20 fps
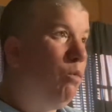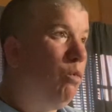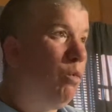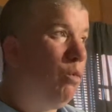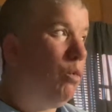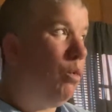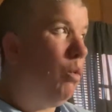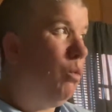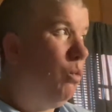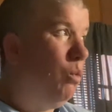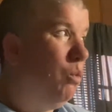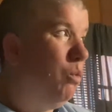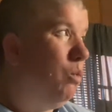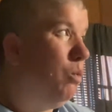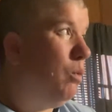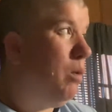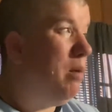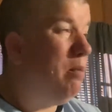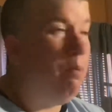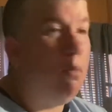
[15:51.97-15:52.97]
For
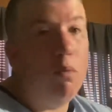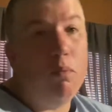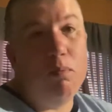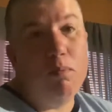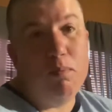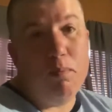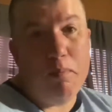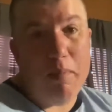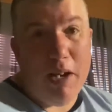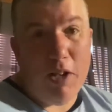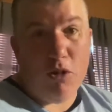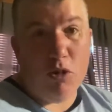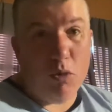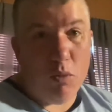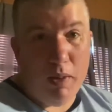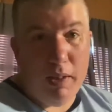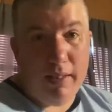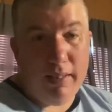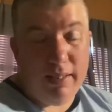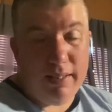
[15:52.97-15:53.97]
one major
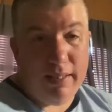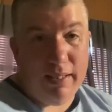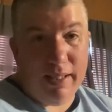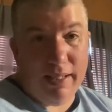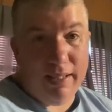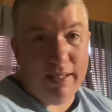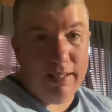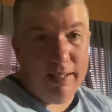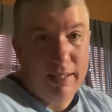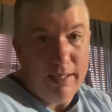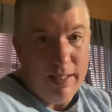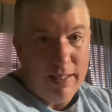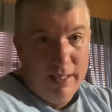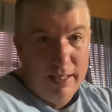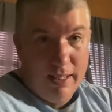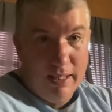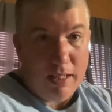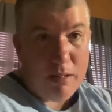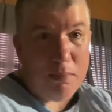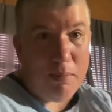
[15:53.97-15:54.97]
reason, that
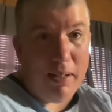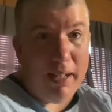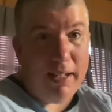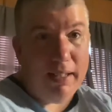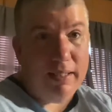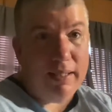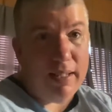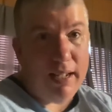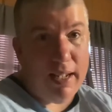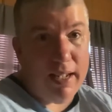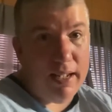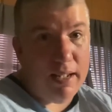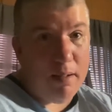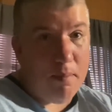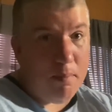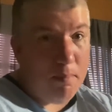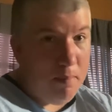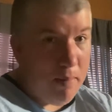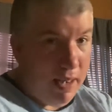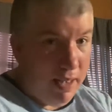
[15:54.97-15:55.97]
this place
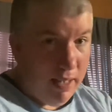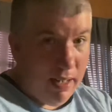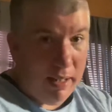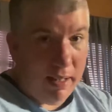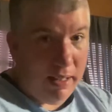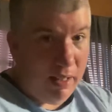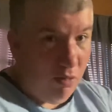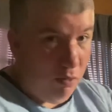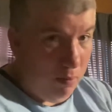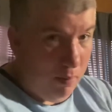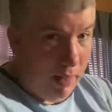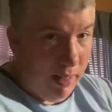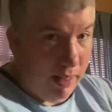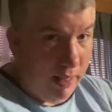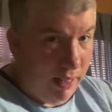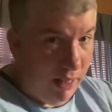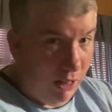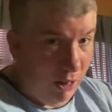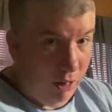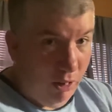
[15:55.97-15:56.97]
may not give me
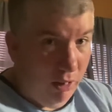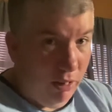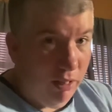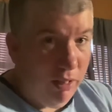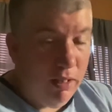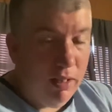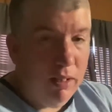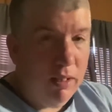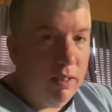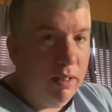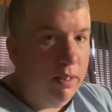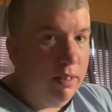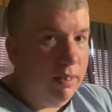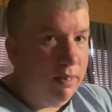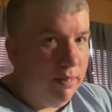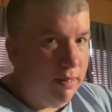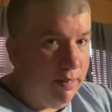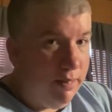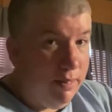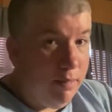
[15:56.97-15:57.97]
a year
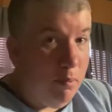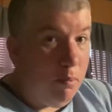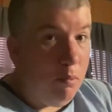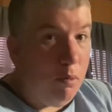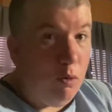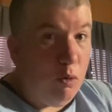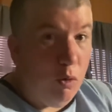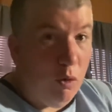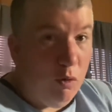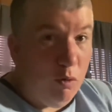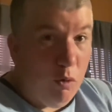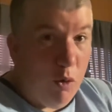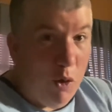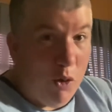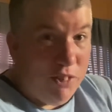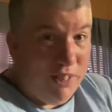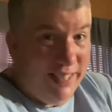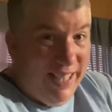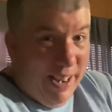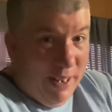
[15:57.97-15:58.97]
before it
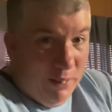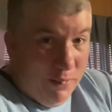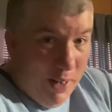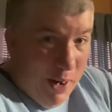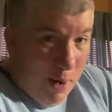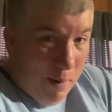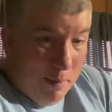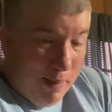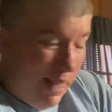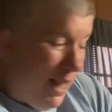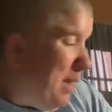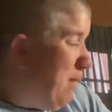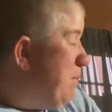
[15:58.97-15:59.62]
falls down around me.